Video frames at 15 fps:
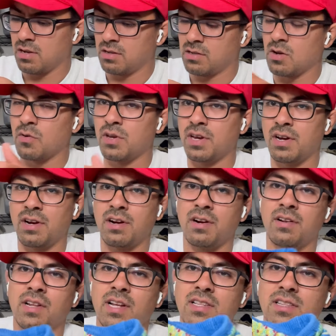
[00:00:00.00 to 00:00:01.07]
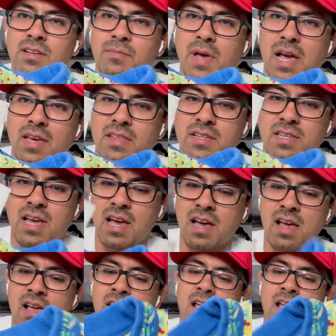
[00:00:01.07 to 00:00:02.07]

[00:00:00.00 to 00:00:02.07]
No year. That's the back of the tag.